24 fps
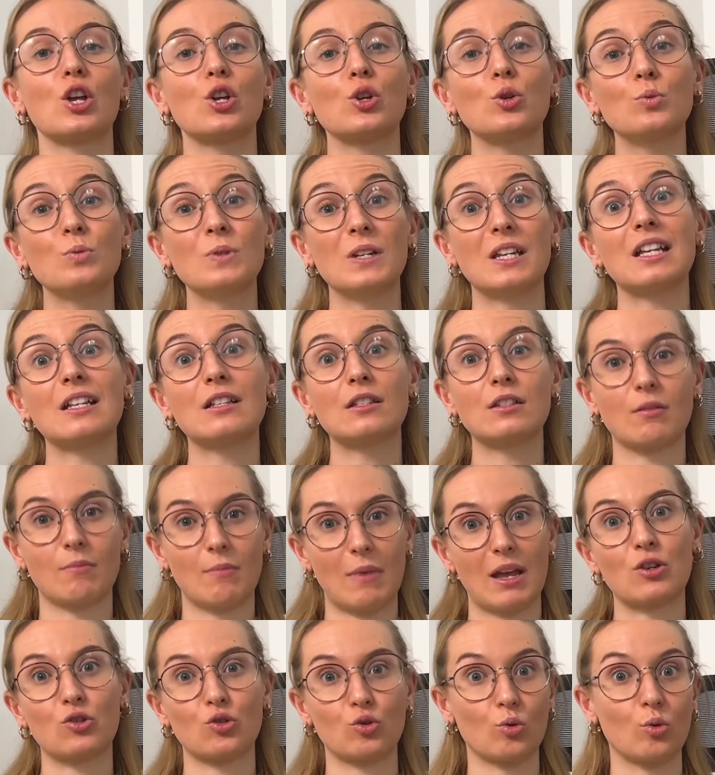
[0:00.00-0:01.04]
you need to
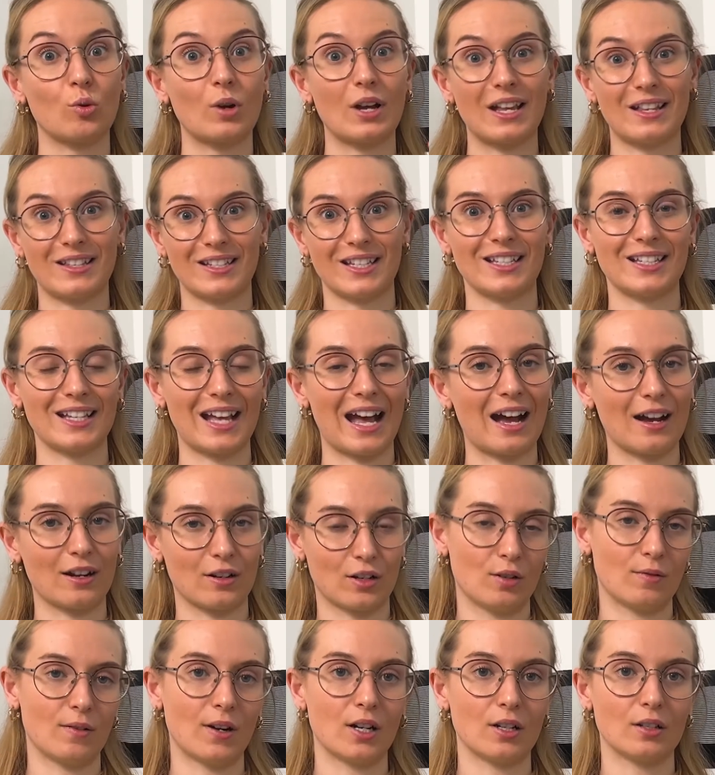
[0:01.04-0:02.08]
make sure it is
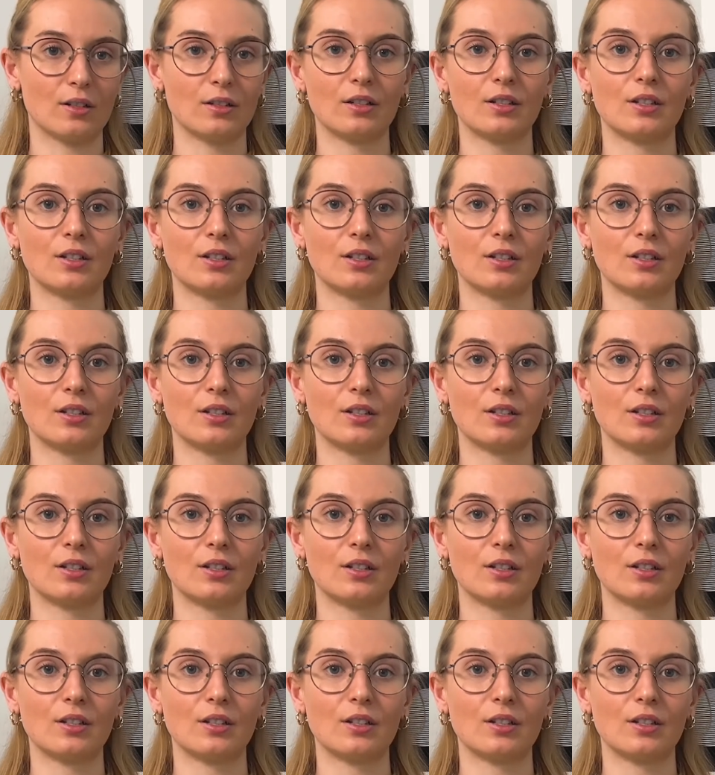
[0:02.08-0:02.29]
accurate.